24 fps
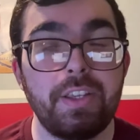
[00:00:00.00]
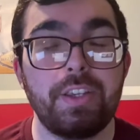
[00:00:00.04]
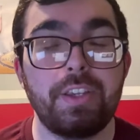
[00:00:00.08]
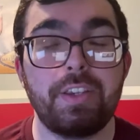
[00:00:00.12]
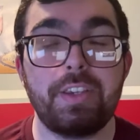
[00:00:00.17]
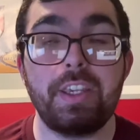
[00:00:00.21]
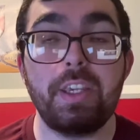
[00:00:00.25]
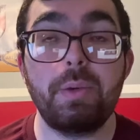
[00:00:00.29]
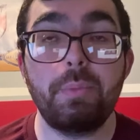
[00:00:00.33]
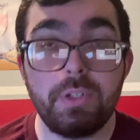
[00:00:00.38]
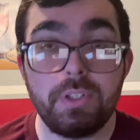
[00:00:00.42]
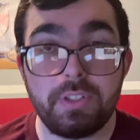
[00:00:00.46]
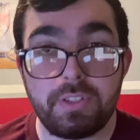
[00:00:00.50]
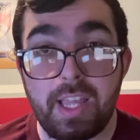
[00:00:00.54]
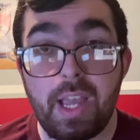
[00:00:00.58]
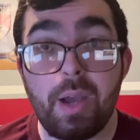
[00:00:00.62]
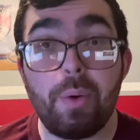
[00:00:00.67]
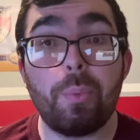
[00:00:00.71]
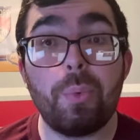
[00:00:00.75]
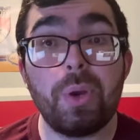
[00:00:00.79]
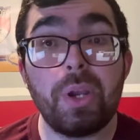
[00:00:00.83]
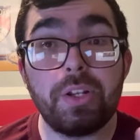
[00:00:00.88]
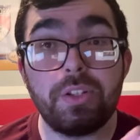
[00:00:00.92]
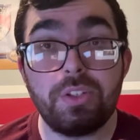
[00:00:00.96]
He was
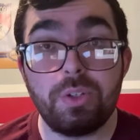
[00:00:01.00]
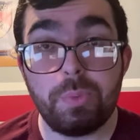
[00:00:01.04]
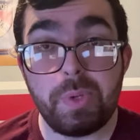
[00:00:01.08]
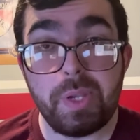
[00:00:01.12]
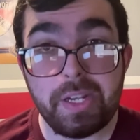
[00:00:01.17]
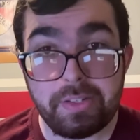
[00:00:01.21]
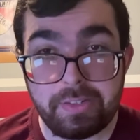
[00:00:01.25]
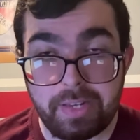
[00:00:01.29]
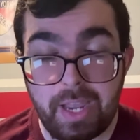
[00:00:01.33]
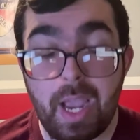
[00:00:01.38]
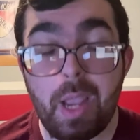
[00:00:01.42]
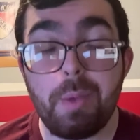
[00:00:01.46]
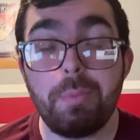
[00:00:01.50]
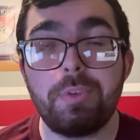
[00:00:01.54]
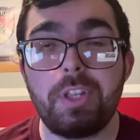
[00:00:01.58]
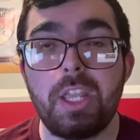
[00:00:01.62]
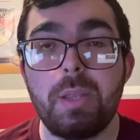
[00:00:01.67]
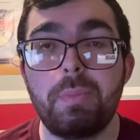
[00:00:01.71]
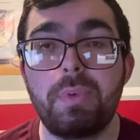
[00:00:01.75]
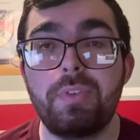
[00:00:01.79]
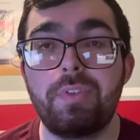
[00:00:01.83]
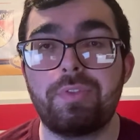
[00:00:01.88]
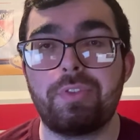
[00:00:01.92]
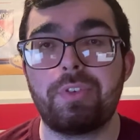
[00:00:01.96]
that week to week
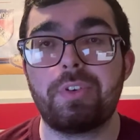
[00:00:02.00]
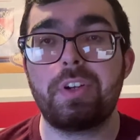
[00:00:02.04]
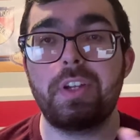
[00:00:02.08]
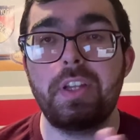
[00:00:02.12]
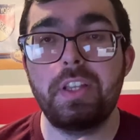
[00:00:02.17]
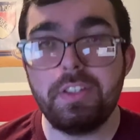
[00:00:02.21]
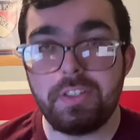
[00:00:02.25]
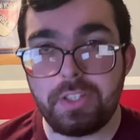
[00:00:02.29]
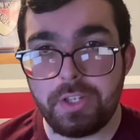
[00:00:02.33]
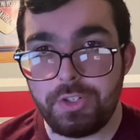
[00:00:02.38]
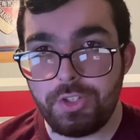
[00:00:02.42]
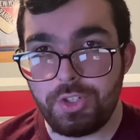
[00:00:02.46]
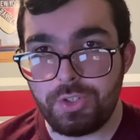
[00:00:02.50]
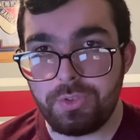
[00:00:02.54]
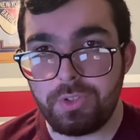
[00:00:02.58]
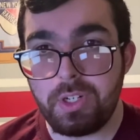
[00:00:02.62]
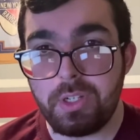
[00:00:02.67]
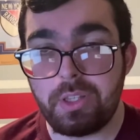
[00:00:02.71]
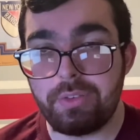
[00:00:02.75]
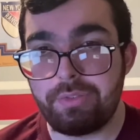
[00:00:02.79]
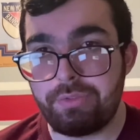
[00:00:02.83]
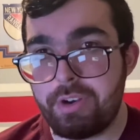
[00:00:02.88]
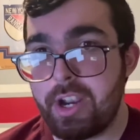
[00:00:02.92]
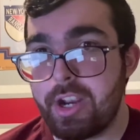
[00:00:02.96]
timetable for his injury
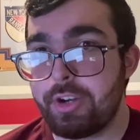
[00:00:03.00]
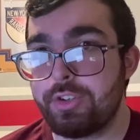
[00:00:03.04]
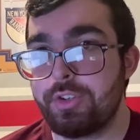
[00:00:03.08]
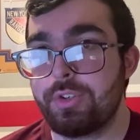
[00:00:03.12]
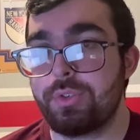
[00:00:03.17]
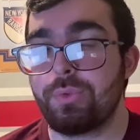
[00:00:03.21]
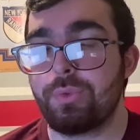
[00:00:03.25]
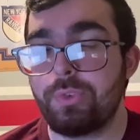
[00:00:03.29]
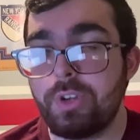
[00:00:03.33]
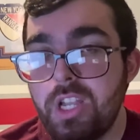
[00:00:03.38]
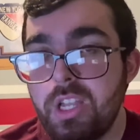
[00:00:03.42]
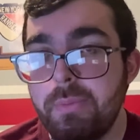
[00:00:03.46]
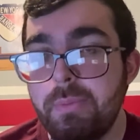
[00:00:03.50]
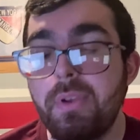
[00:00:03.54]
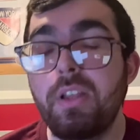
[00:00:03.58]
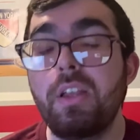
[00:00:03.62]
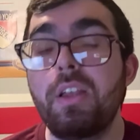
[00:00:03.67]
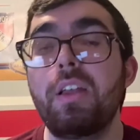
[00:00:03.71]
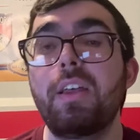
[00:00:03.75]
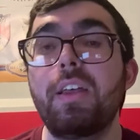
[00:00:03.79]
the fractured rib.